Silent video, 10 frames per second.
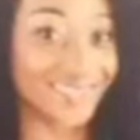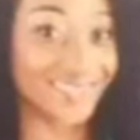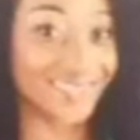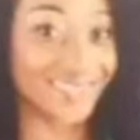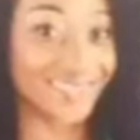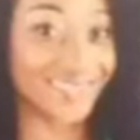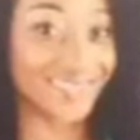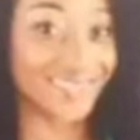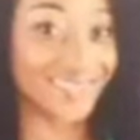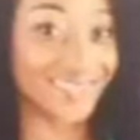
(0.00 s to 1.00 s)

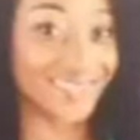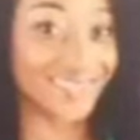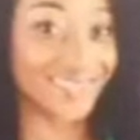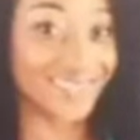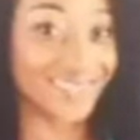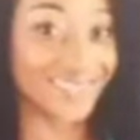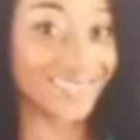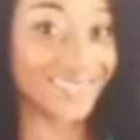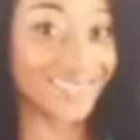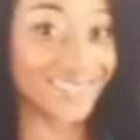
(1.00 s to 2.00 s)

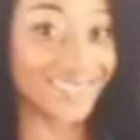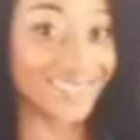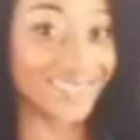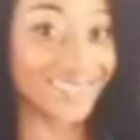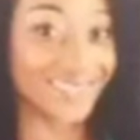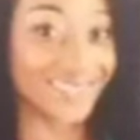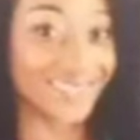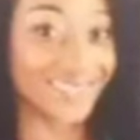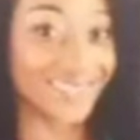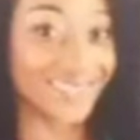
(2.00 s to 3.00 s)

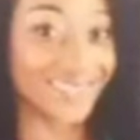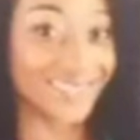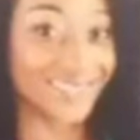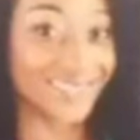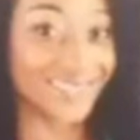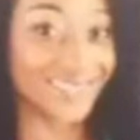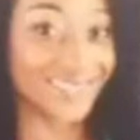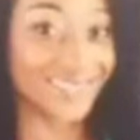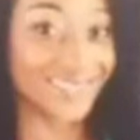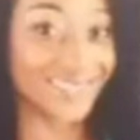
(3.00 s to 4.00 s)

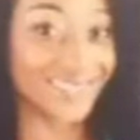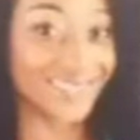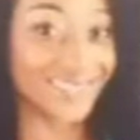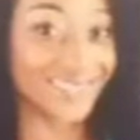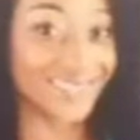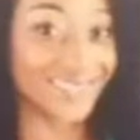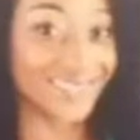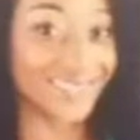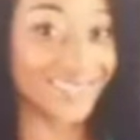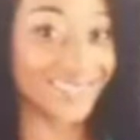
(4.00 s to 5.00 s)

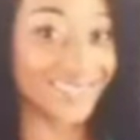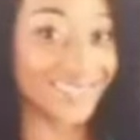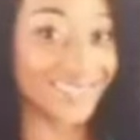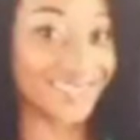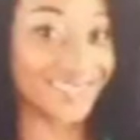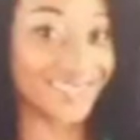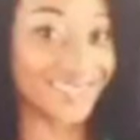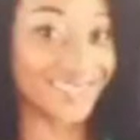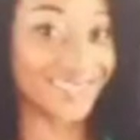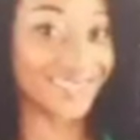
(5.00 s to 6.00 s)

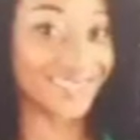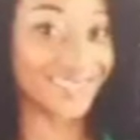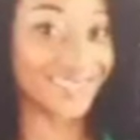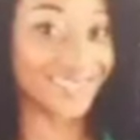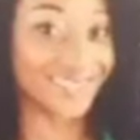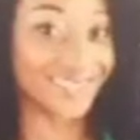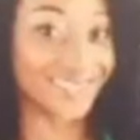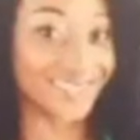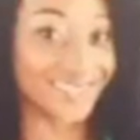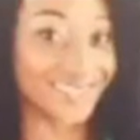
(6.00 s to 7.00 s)

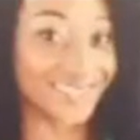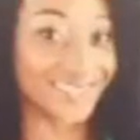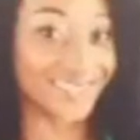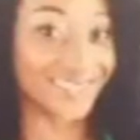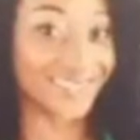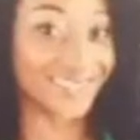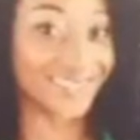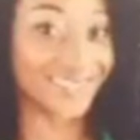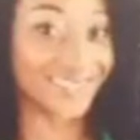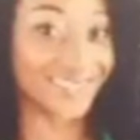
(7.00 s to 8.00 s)
The person shown says nothing.